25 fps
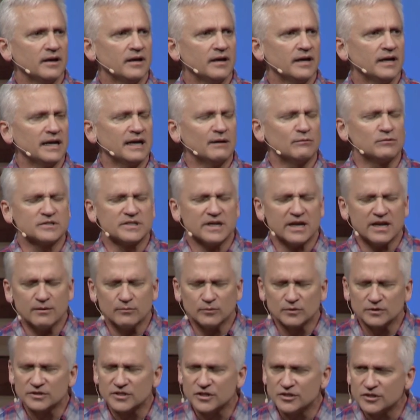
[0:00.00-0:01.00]
And I was
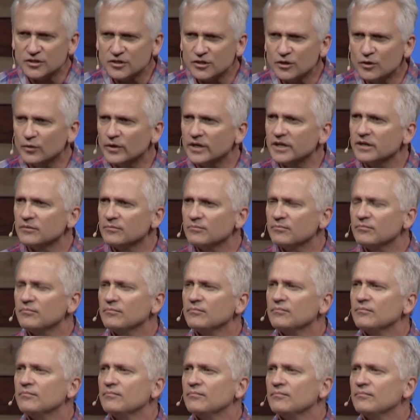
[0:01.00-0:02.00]
able to do it
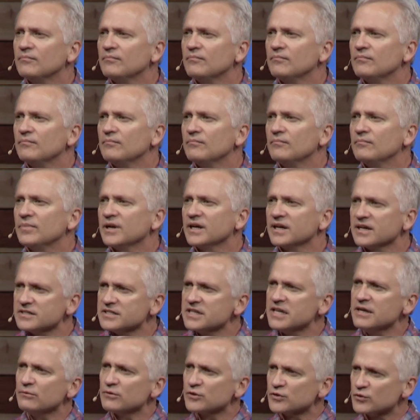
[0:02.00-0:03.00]
because
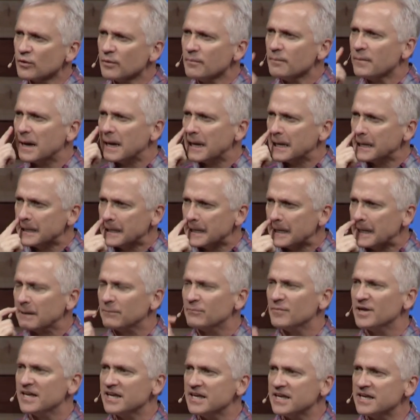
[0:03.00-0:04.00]
he was reminding
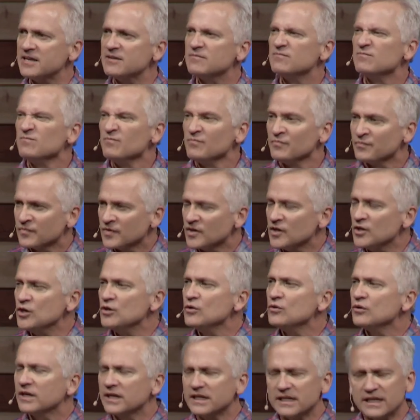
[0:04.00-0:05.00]
me,
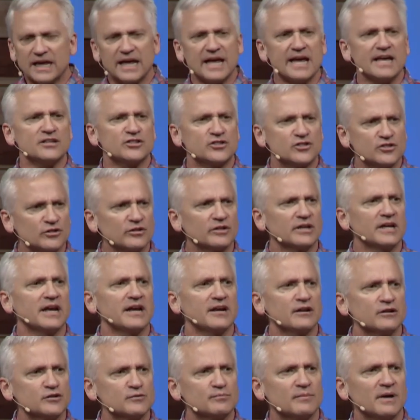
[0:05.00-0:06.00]
you can cast your
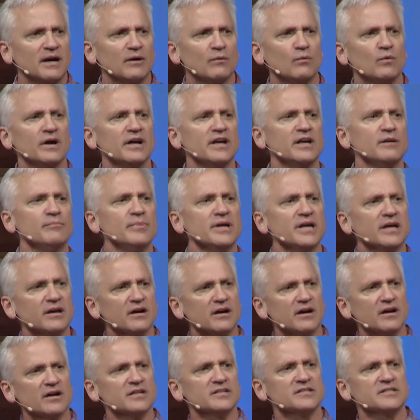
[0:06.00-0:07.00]
cares my way
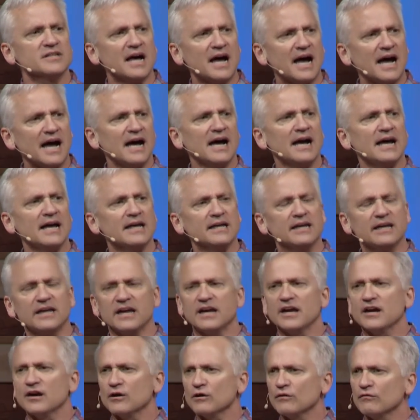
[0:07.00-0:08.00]
because I
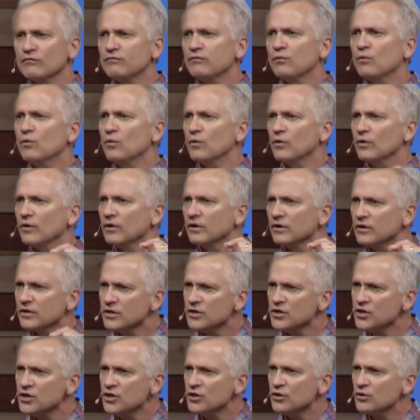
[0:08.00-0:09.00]
care for
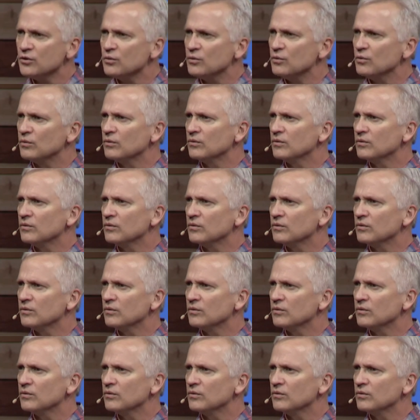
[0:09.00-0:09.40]
you.